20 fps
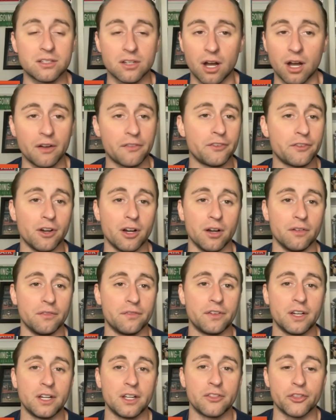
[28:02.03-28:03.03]
off
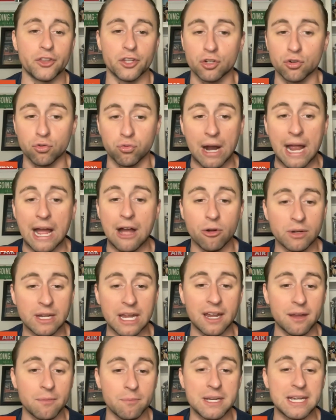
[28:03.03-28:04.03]
of the ground
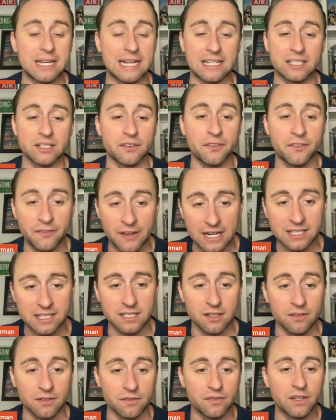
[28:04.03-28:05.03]
game being as
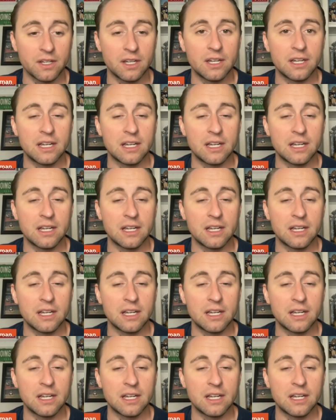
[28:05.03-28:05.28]
effective